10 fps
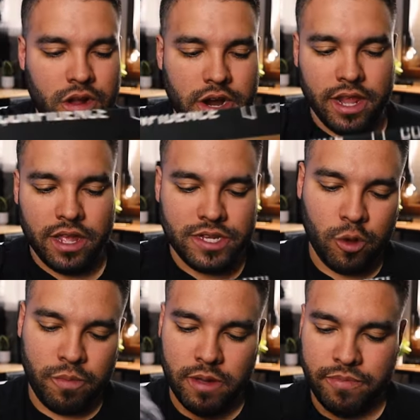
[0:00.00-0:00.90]
All right, let's
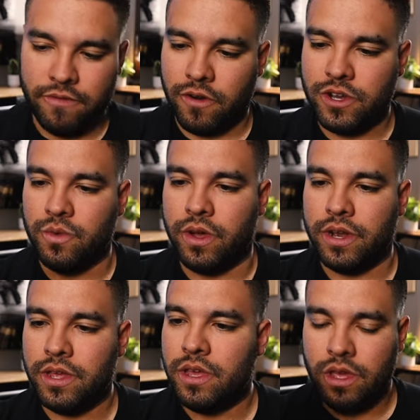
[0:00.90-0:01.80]
open up the first one.
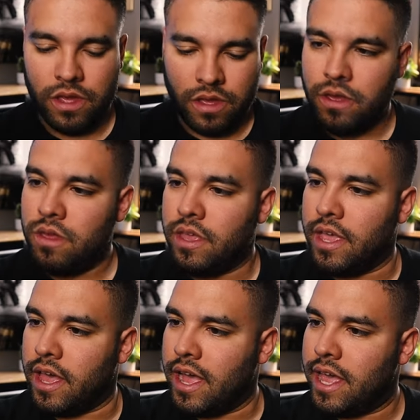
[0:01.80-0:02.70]

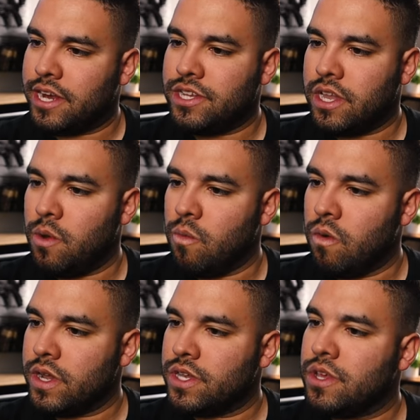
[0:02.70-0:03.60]
Yeah, I actually
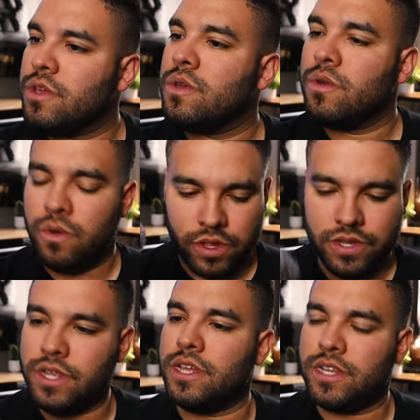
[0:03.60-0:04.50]
want to,
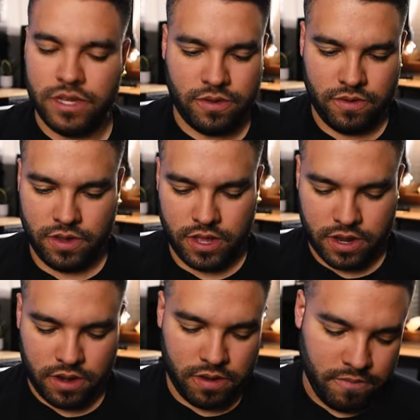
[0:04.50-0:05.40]
let's see, is this
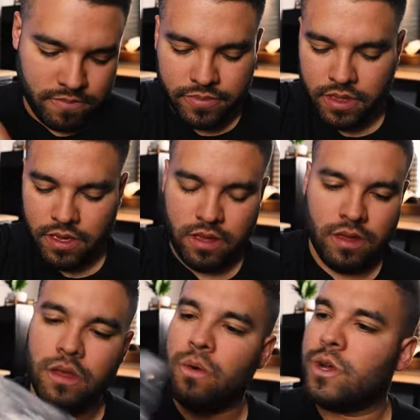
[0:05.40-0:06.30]
it?
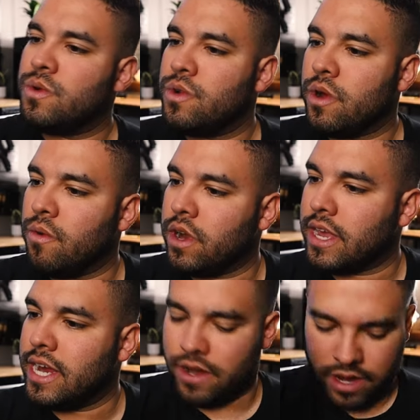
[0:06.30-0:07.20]
Which one do I want
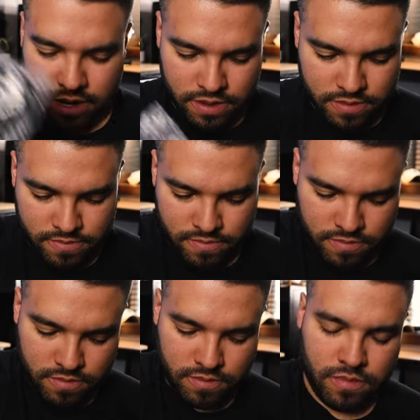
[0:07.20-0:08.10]
to carry?
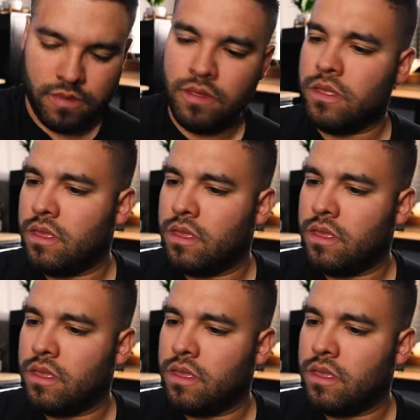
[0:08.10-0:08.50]
Mm.